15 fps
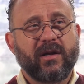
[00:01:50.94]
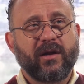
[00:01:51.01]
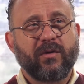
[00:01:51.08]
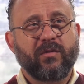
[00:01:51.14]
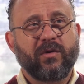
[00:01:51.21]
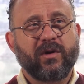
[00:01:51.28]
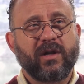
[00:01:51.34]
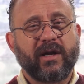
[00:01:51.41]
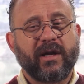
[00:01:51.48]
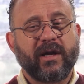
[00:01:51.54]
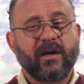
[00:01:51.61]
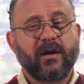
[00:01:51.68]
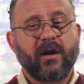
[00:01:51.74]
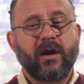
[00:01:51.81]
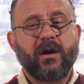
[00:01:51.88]
we're
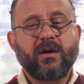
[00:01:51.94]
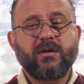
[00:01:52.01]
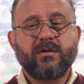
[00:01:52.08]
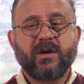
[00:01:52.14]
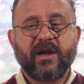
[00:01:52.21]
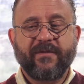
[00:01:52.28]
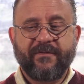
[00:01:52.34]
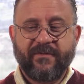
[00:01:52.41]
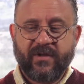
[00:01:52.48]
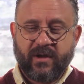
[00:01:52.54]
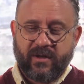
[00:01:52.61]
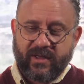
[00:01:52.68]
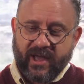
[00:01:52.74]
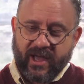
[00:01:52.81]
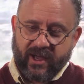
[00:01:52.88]
like, oh, I
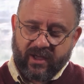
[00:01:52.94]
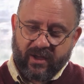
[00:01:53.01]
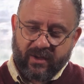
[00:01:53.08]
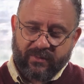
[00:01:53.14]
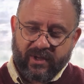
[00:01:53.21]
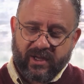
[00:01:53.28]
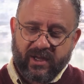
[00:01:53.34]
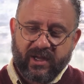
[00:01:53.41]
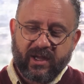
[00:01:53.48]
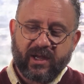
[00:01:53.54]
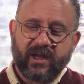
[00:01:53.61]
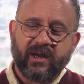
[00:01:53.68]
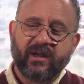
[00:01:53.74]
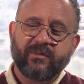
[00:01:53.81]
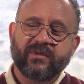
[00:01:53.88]
feel that coming,
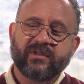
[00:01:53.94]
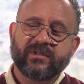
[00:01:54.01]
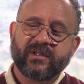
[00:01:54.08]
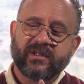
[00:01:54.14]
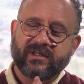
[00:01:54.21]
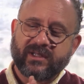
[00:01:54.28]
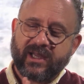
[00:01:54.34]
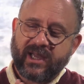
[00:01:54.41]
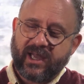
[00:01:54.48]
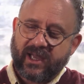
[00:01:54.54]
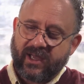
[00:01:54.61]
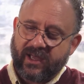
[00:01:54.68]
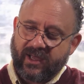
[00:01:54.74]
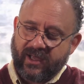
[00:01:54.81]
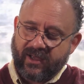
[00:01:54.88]
and I'm just gonna say,
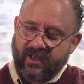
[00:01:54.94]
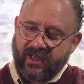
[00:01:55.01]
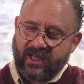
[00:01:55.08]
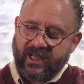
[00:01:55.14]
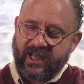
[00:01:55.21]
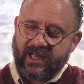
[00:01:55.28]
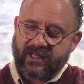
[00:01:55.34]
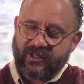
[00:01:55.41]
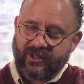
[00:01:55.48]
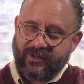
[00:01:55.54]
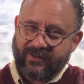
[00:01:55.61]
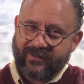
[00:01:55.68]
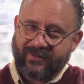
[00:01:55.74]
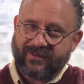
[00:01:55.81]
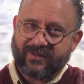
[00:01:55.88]
hey, I got
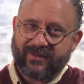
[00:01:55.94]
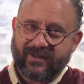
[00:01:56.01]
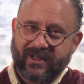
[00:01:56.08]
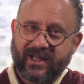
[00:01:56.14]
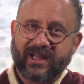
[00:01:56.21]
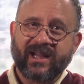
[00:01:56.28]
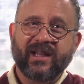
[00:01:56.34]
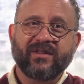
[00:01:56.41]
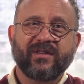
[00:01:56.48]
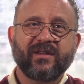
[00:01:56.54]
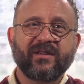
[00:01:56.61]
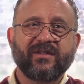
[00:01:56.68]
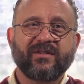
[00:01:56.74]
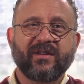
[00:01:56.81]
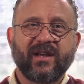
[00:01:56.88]
you, I got
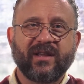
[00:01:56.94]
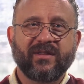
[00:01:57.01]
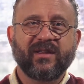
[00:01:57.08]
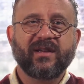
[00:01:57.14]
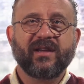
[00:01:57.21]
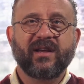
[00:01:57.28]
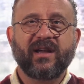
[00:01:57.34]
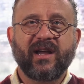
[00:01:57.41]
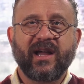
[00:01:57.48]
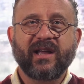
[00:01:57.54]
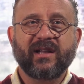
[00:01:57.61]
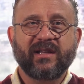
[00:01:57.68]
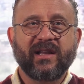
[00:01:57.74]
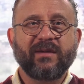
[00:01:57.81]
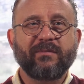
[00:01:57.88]
this, I think I
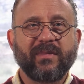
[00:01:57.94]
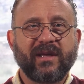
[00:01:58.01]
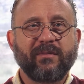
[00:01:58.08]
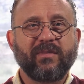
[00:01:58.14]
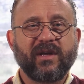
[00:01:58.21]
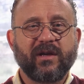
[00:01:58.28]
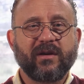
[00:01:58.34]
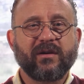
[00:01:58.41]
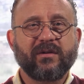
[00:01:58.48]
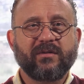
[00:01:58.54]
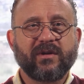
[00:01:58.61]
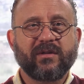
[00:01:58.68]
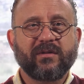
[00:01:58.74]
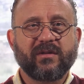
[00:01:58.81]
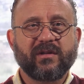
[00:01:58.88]
let me be here
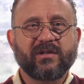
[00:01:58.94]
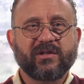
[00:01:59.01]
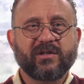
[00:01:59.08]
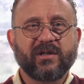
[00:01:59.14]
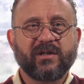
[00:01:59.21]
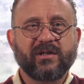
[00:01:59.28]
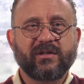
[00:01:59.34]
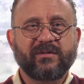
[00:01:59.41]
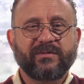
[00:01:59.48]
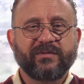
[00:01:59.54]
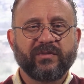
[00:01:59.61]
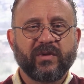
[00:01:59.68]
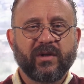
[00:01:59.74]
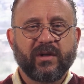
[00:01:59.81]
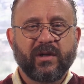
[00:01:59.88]
with this child.
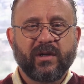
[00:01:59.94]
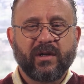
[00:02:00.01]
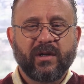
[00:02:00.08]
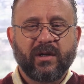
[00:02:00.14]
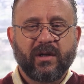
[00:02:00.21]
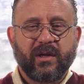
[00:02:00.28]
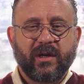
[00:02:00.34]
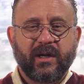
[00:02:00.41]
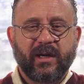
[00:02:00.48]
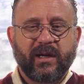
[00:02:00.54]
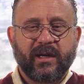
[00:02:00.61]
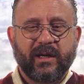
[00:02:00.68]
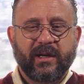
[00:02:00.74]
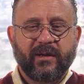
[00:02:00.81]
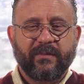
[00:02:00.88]

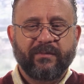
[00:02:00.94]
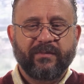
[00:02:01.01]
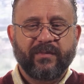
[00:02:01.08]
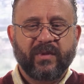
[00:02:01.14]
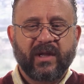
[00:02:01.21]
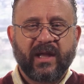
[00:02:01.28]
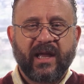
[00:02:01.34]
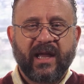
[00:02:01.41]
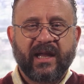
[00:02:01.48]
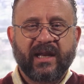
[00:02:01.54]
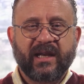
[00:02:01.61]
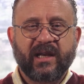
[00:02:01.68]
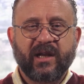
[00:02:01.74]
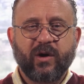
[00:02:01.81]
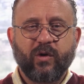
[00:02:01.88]

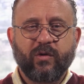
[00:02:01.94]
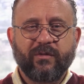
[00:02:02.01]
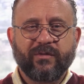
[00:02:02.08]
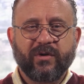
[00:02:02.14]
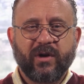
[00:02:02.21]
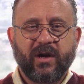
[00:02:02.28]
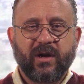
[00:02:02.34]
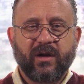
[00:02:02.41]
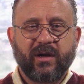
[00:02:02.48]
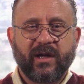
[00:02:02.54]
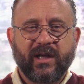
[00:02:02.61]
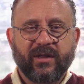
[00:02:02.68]
And overall, I